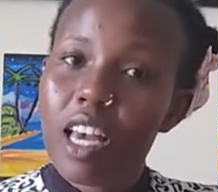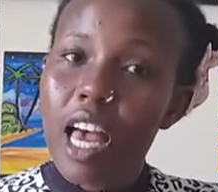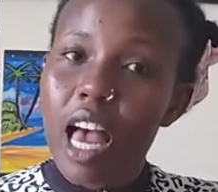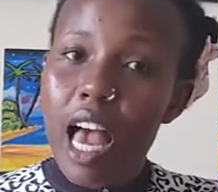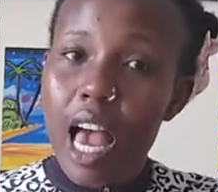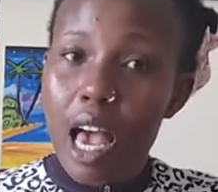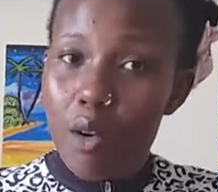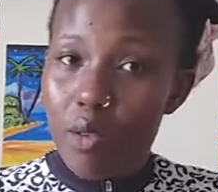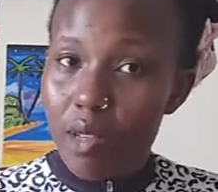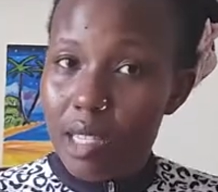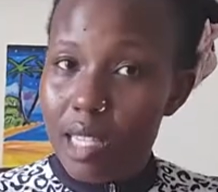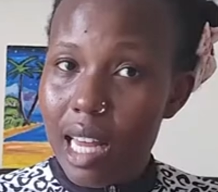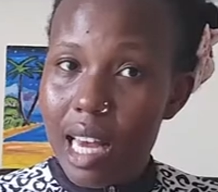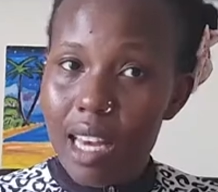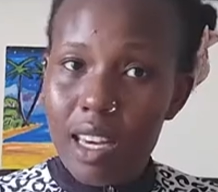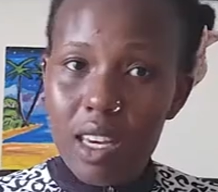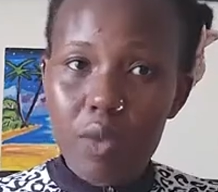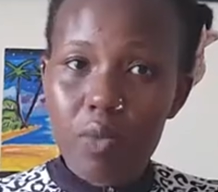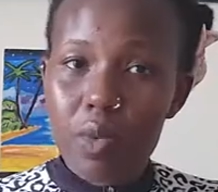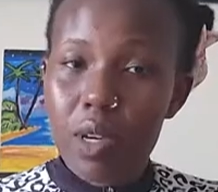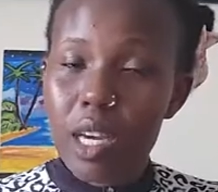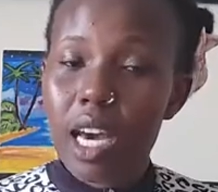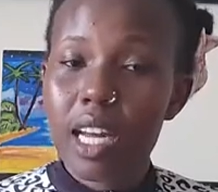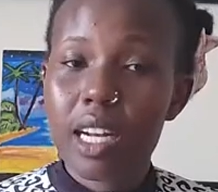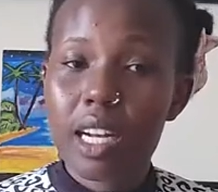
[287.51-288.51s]
I was lucky
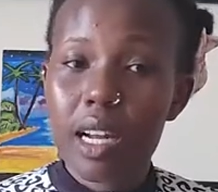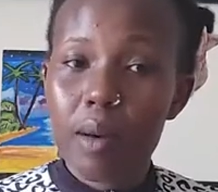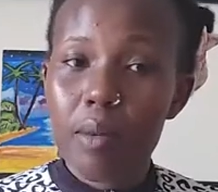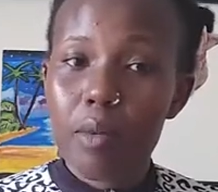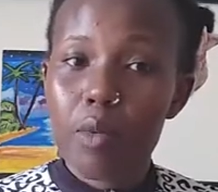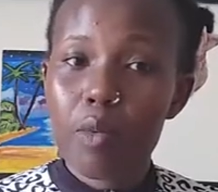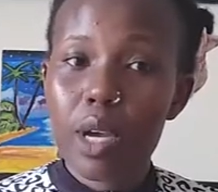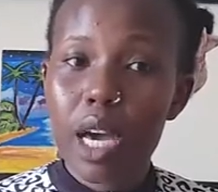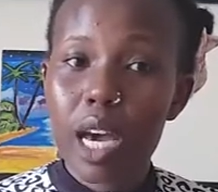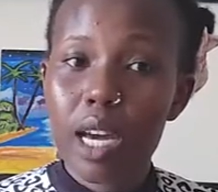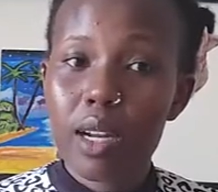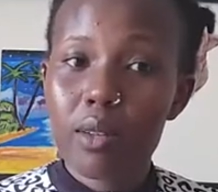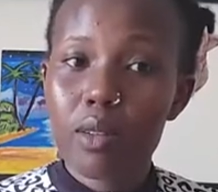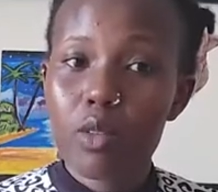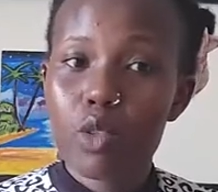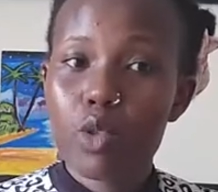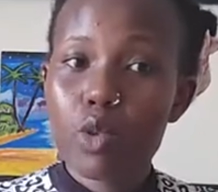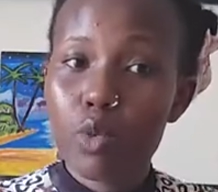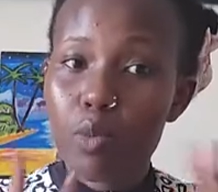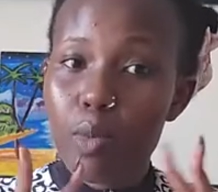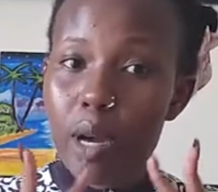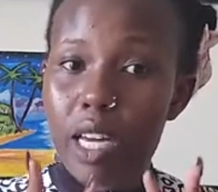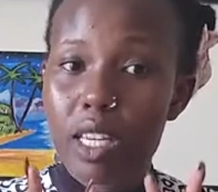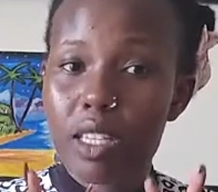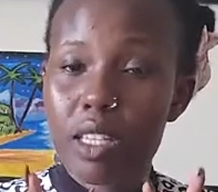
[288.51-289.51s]
we had two
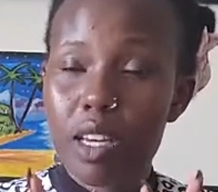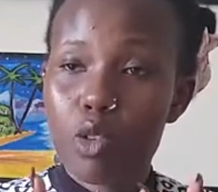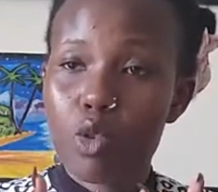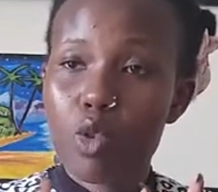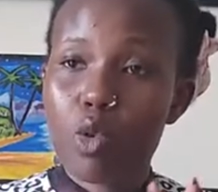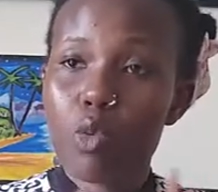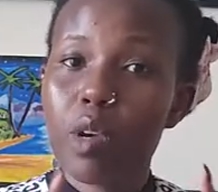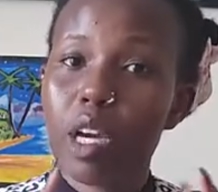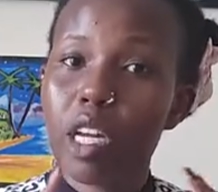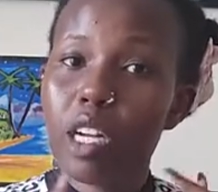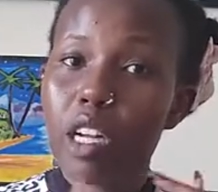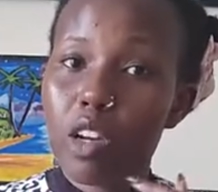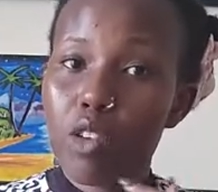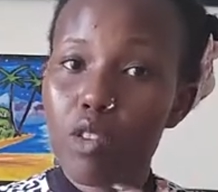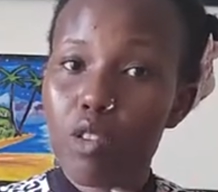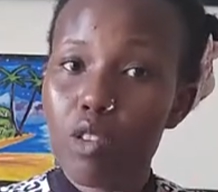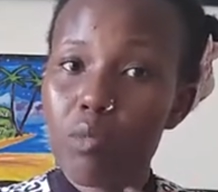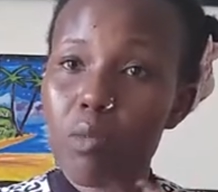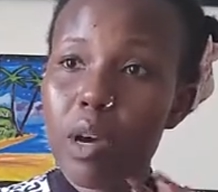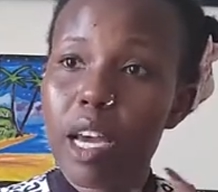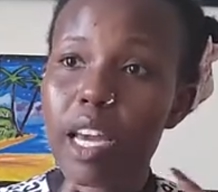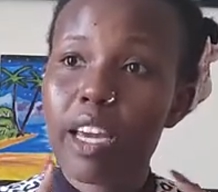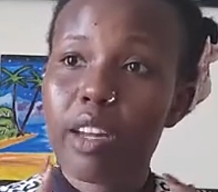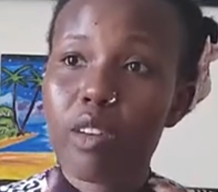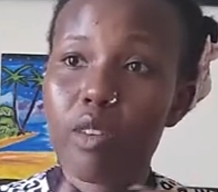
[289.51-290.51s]
bikes at home. We had a road
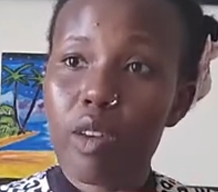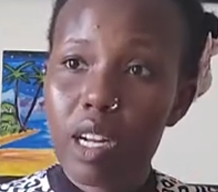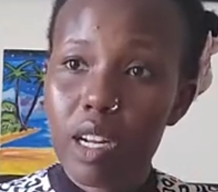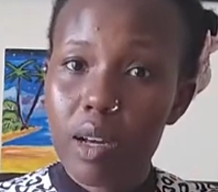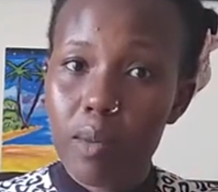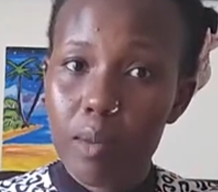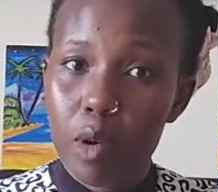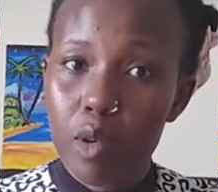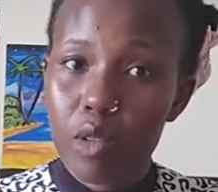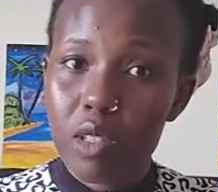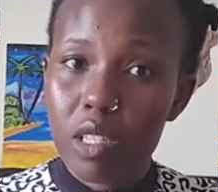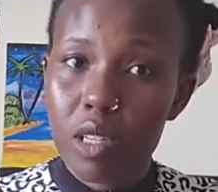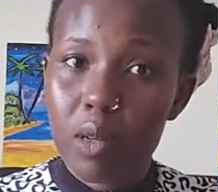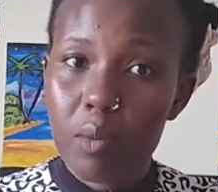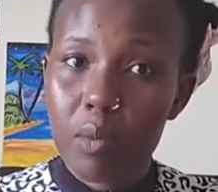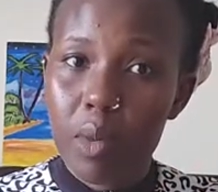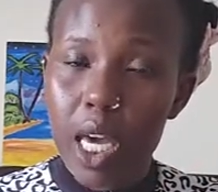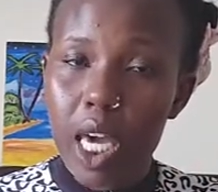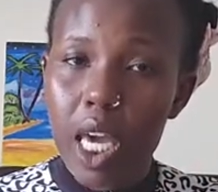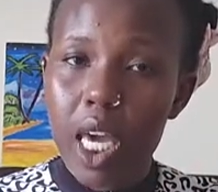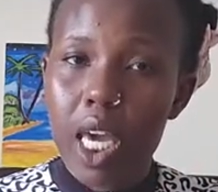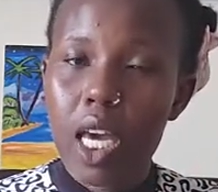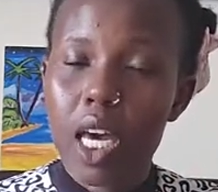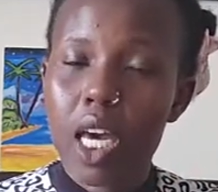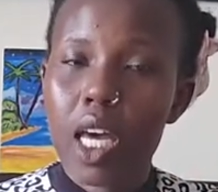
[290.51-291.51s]
bike and we had a mountain
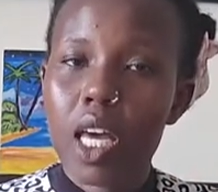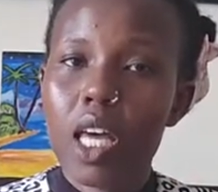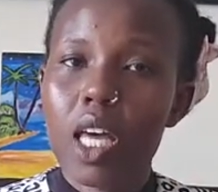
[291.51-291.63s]
bike.